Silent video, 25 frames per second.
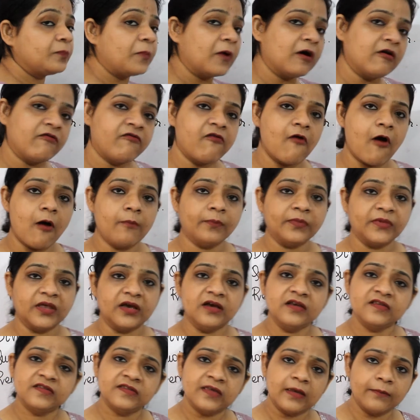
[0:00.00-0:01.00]
perform
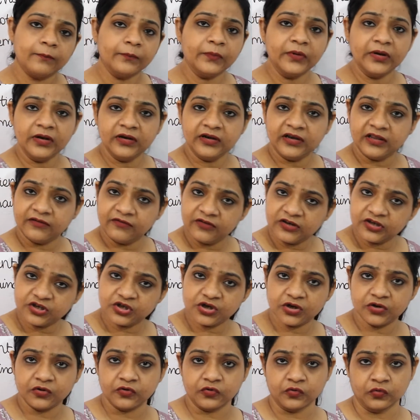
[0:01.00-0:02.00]
the simple
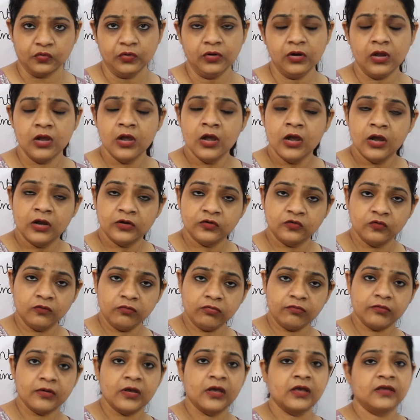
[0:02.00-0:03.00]
division rule
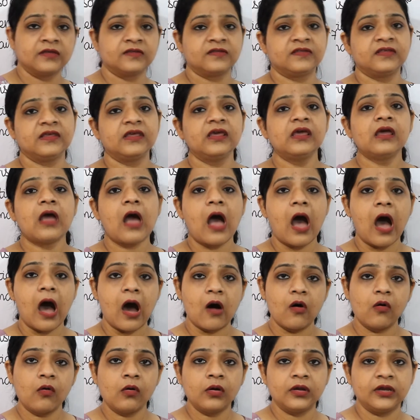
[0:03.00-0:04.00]
to see
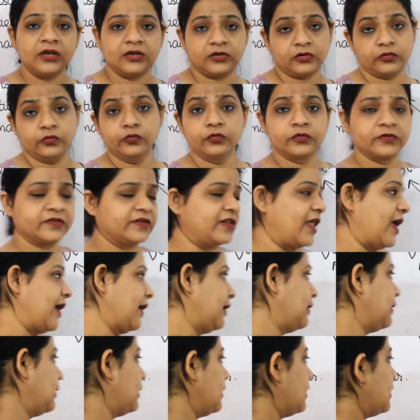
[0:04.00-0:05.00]
how it looks
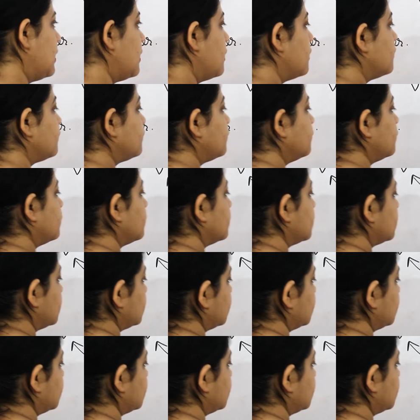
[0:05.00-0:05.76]
like. So